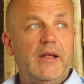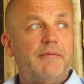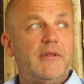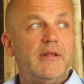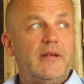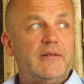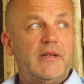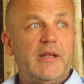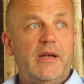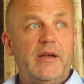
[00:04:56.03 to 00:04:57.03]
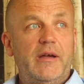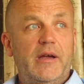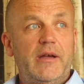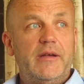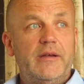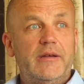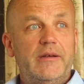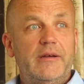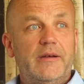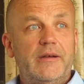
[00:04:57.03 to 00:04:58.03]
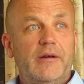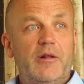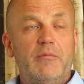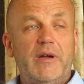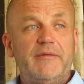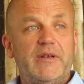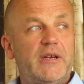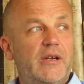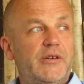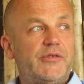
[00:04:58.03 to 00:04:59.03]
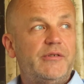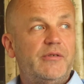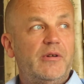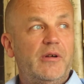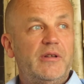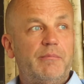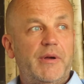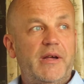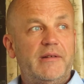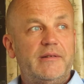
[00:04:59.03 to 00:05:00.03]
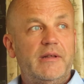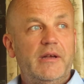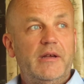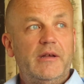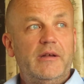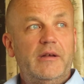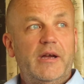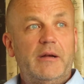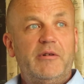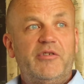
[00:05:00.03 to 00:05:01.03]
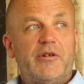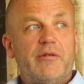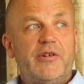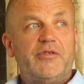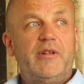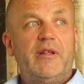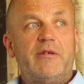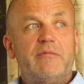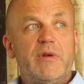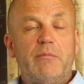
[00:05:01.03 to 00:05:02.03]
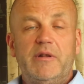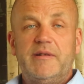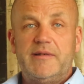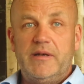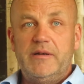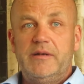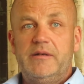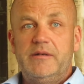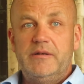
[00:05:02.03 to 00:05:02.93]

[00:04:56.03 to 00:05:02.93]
love the desert. All my vacations, in the past, I'm a generation that I remember the Sinai.